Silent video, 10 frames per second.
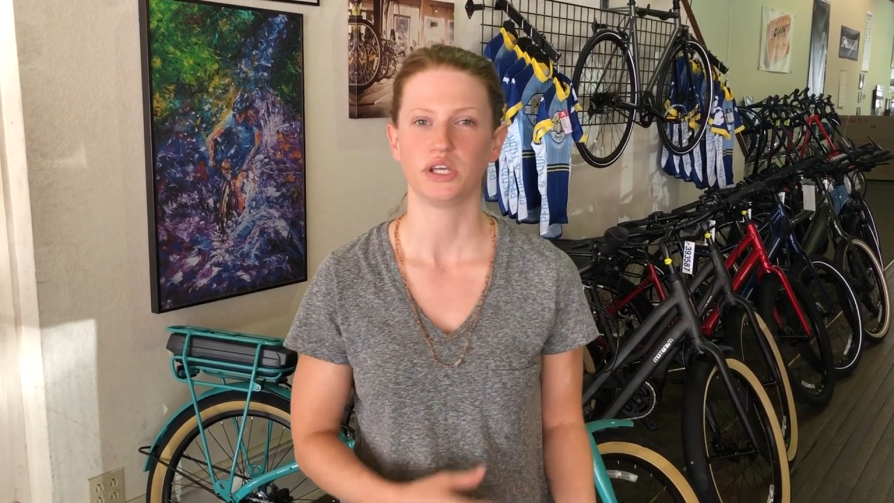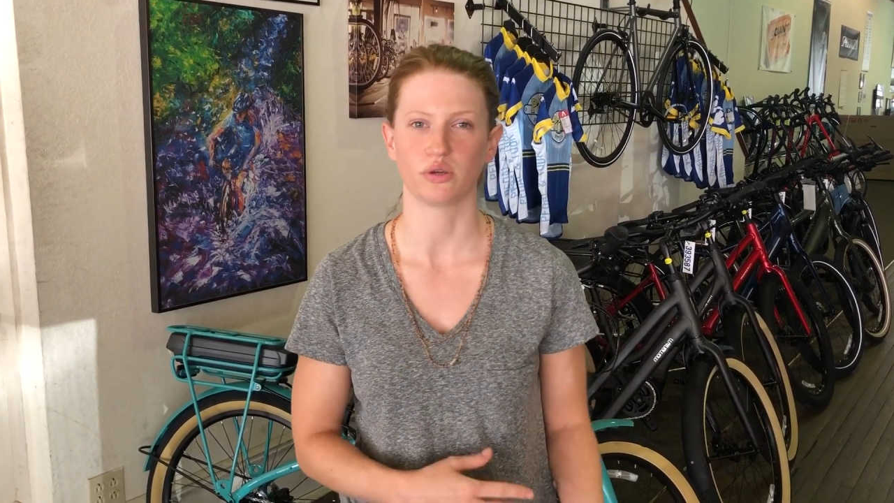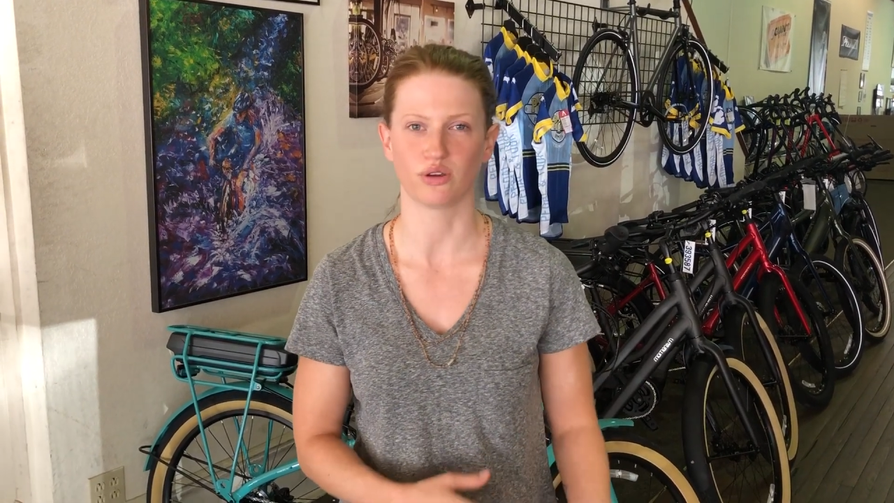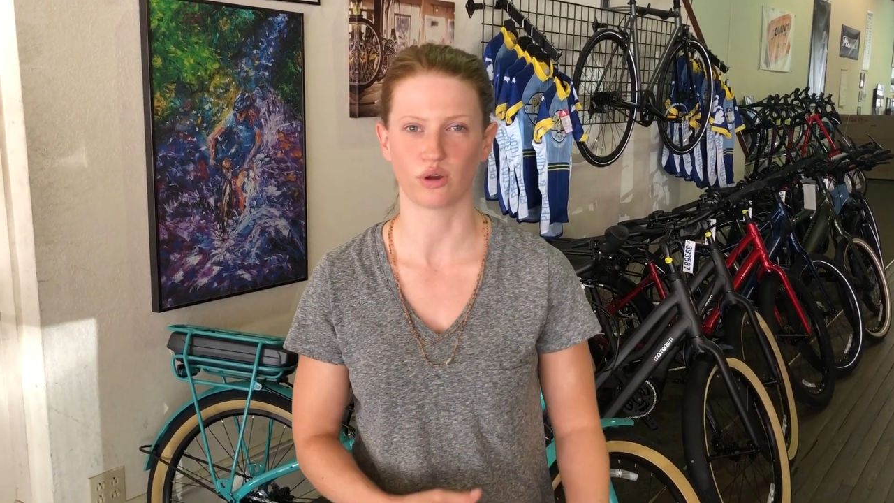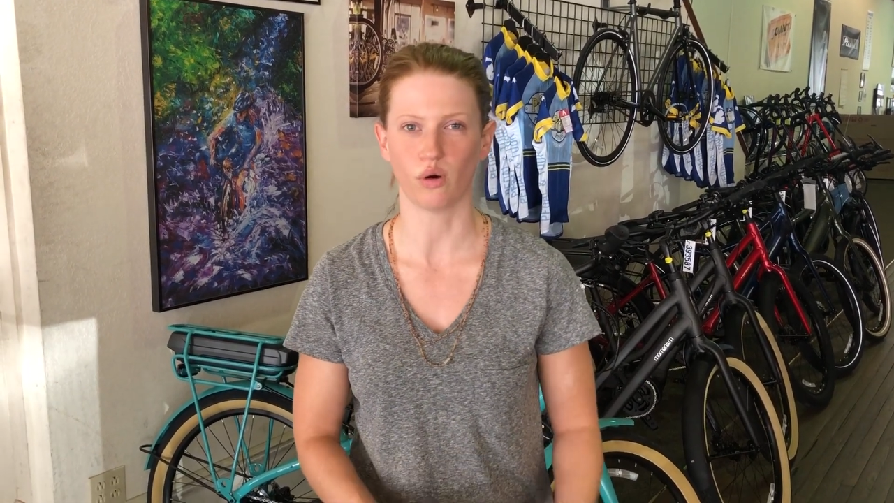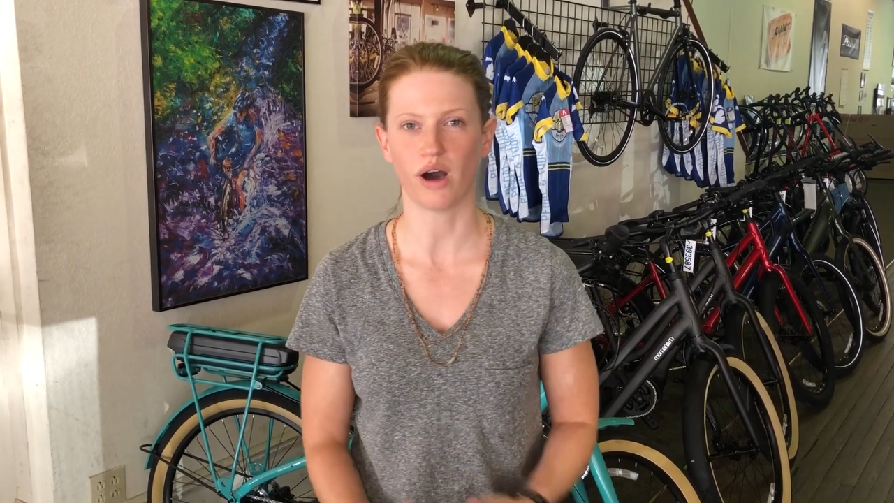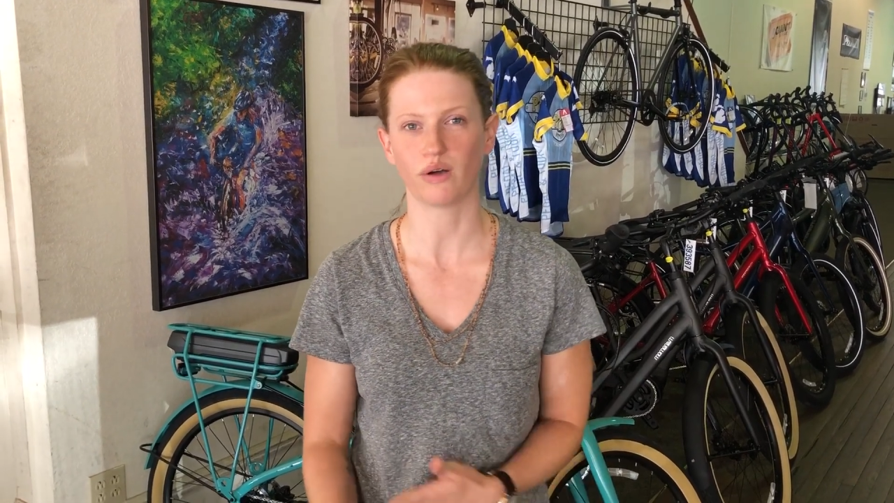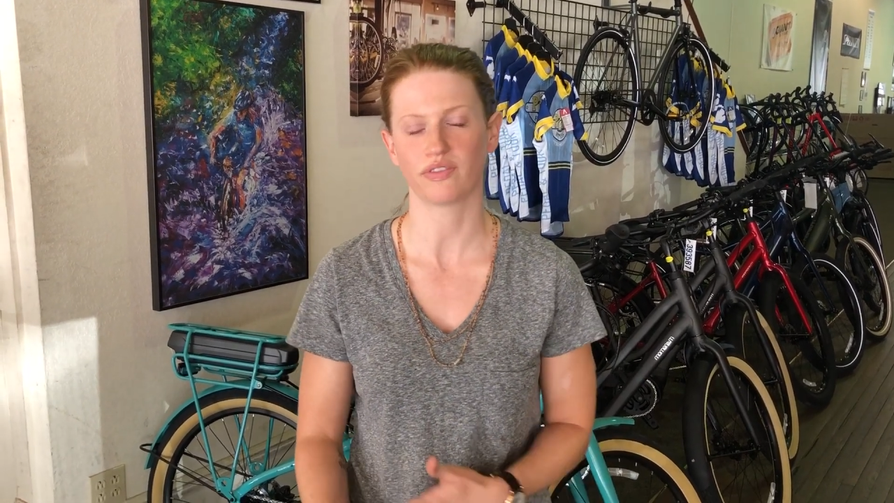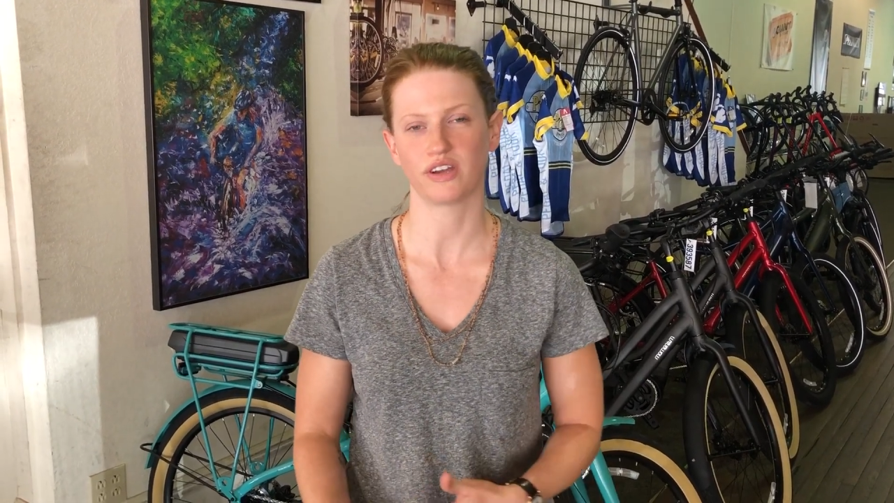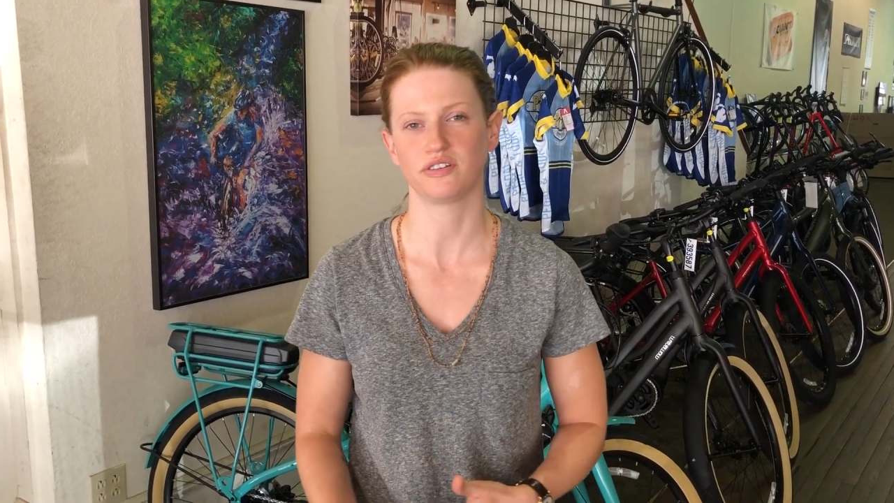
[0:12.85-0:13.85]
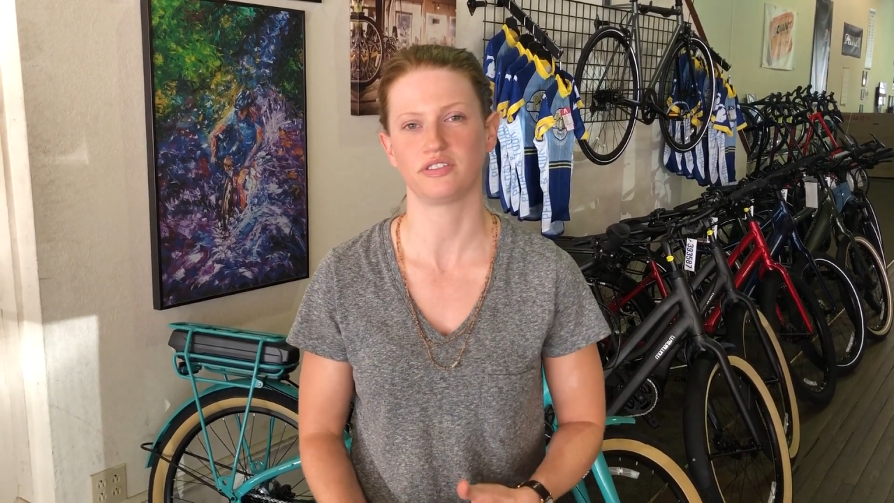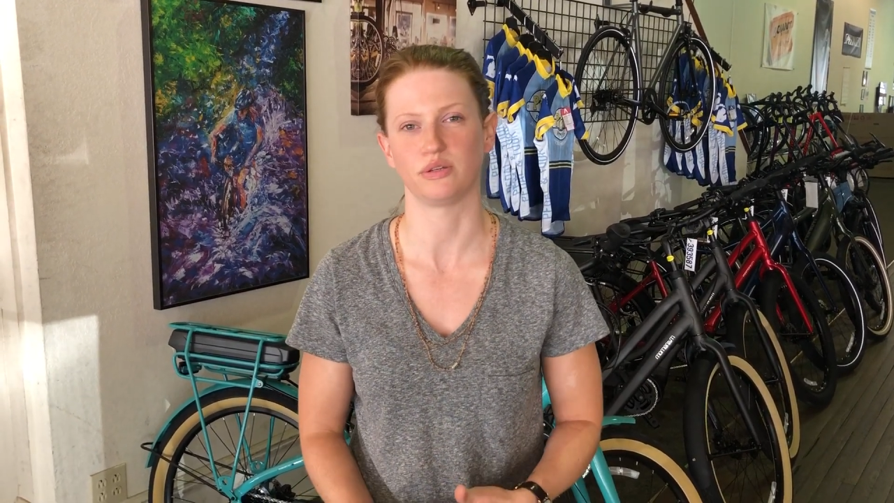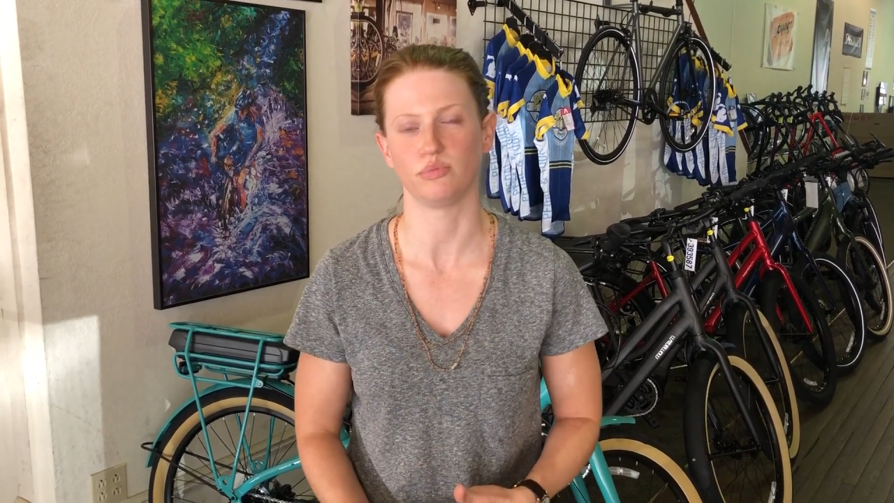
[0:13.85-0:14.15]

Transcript: You can go out there, see